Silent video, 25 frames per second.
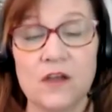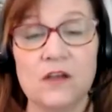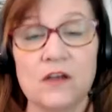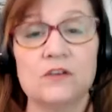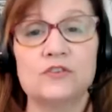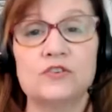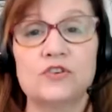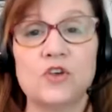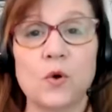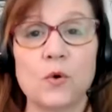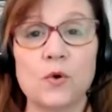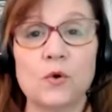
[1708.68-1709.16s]

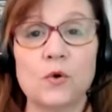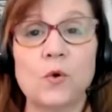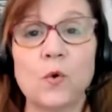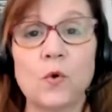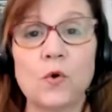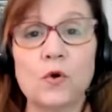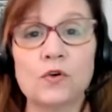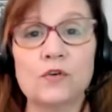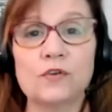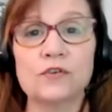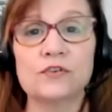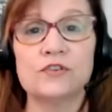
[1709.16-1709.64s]
So in
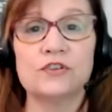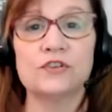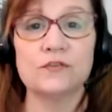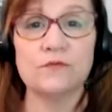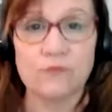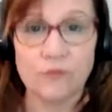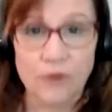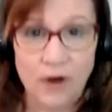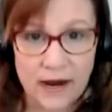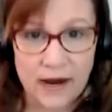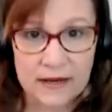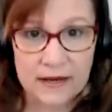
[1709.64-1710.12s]
order to
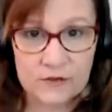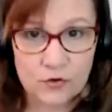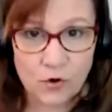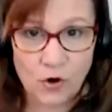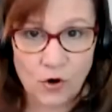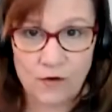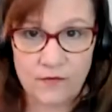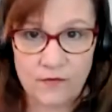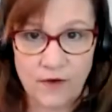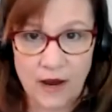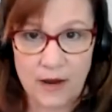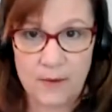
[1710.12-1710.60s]
raise
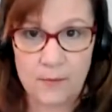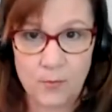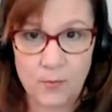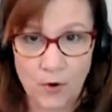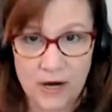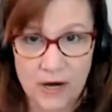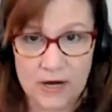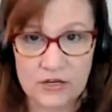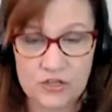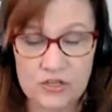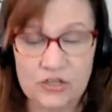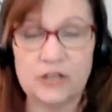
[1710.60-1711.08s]
our
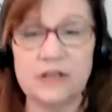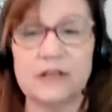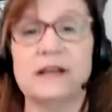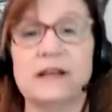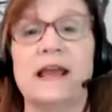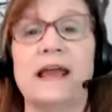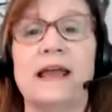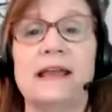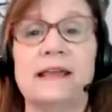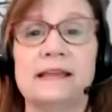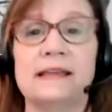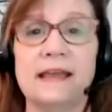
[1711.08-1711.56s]
vibration
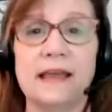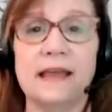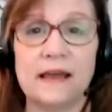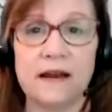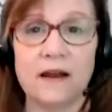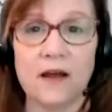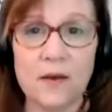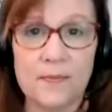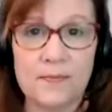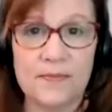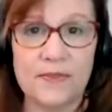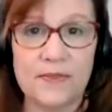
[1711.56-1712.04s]
and get
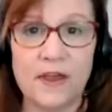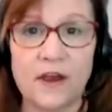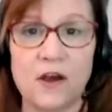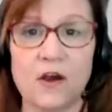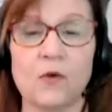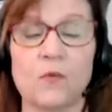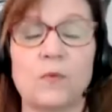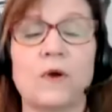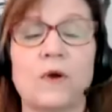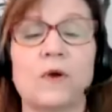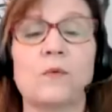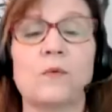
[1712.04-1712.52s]
up
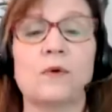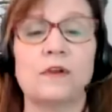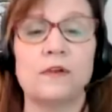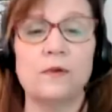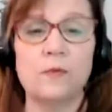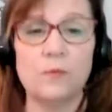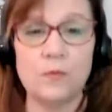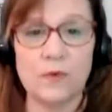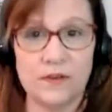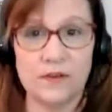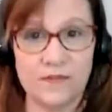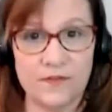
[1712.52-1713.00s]
there where
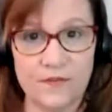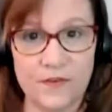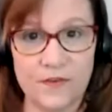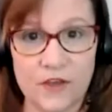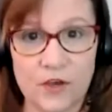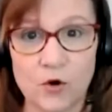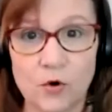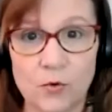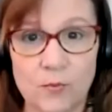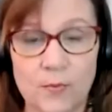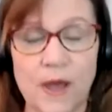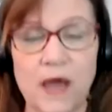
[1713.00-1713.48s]
we
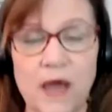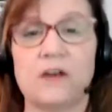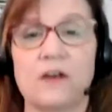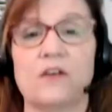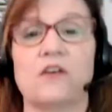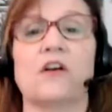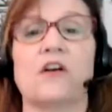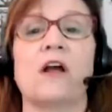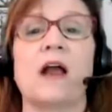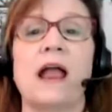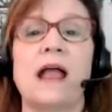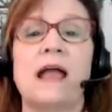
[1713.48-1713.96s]
feel
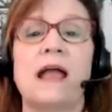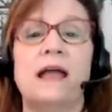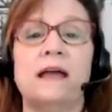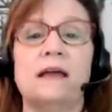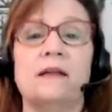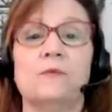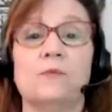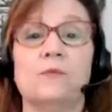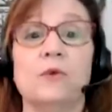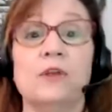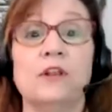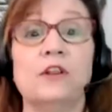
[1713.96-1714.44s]
better
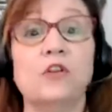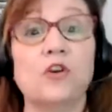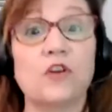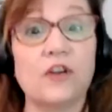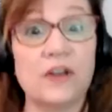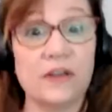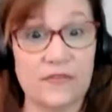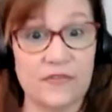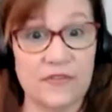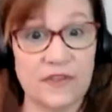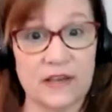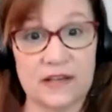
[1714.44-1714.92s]
and we look
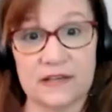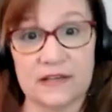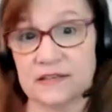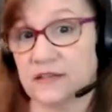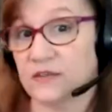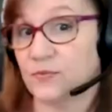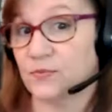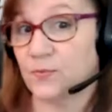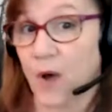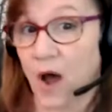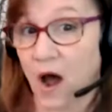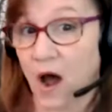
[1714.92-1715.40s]
at things
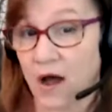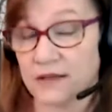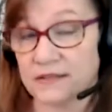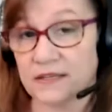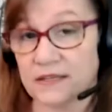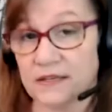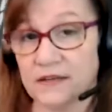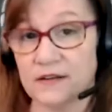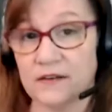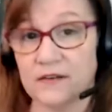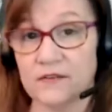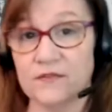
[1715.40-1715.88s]
as
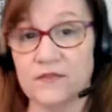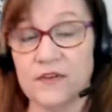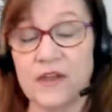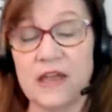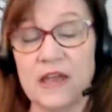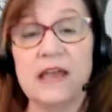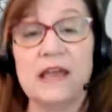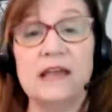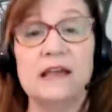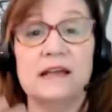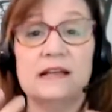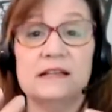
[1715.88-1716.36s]
positive
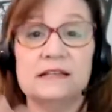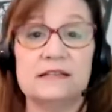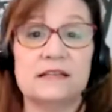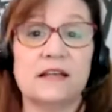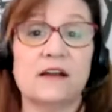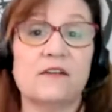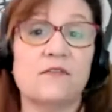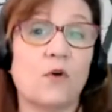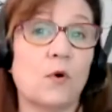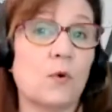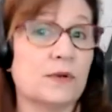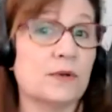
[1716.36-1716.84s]

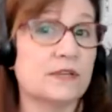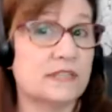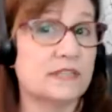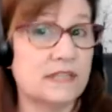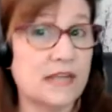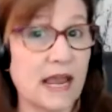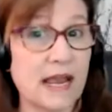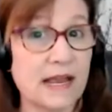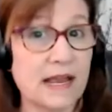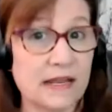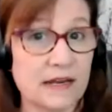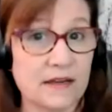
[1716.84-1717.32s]
instead of always
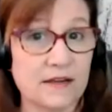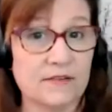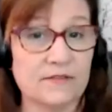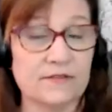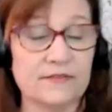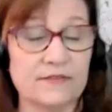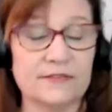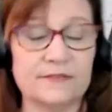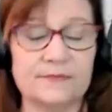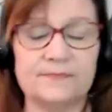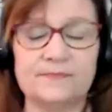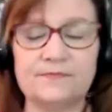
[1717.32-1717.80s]

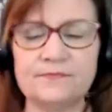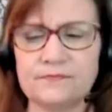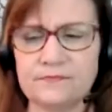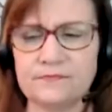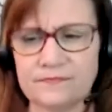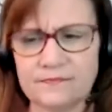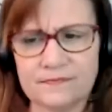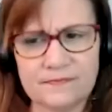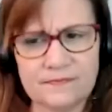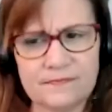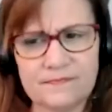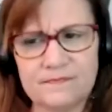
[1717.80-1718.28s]
negative,
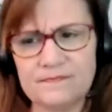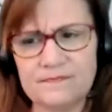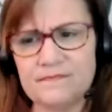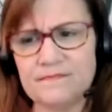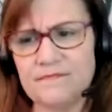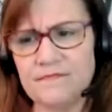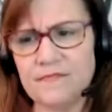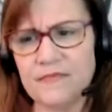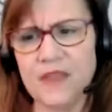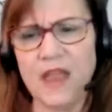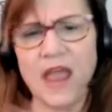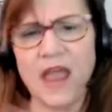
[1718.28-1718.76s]

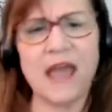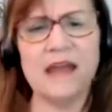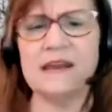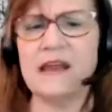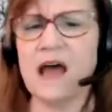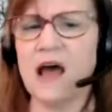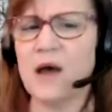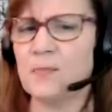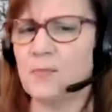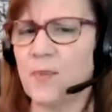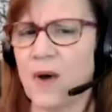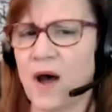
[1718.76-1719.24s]
and
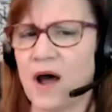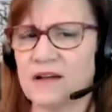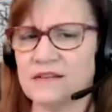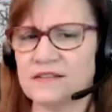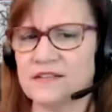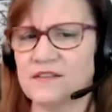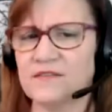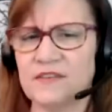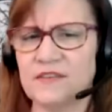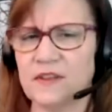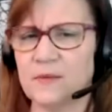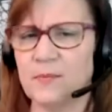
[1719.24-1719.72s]
not
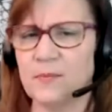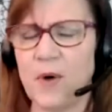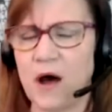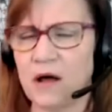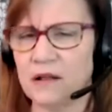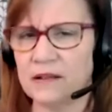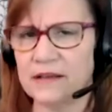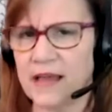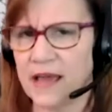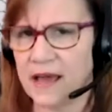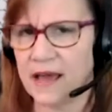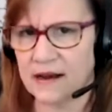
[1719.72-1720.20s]
positive in the
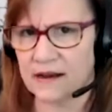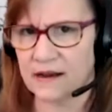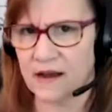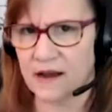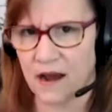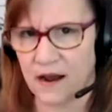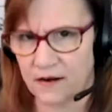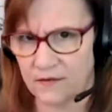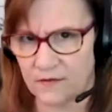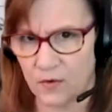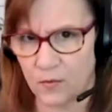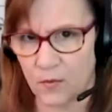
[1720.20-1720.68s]
Pollyanna
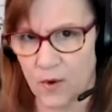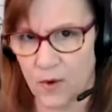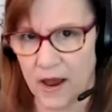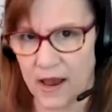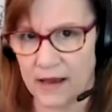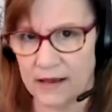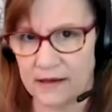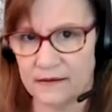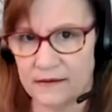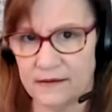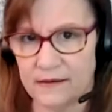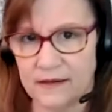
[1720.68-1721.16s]
kind of a
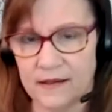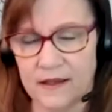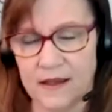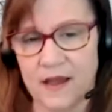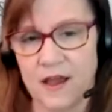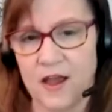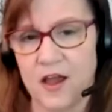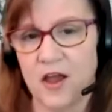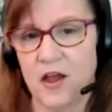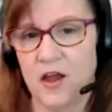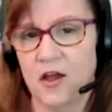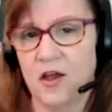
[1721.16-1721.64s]
way,
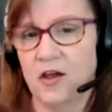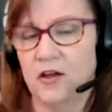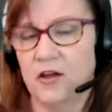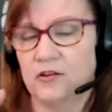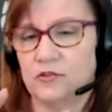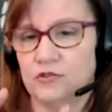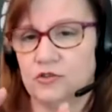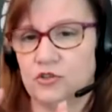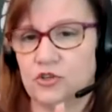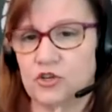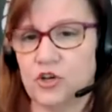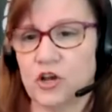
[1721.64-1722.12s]

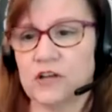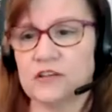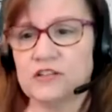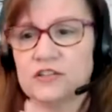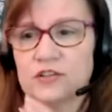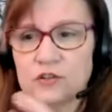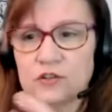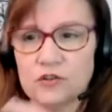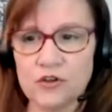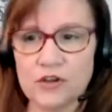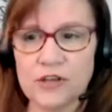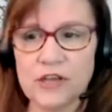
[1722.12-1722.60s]

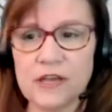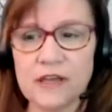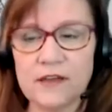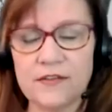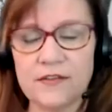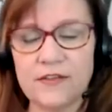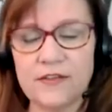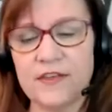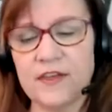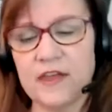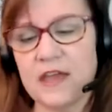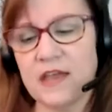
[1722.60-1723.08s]
just looking at
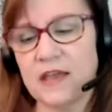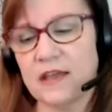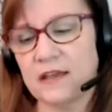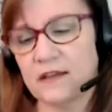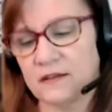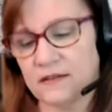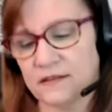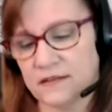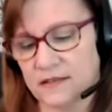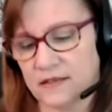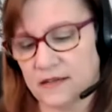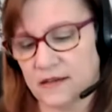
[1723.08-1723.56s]

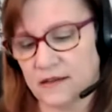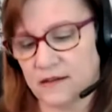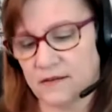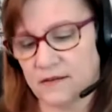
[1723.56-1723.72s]
things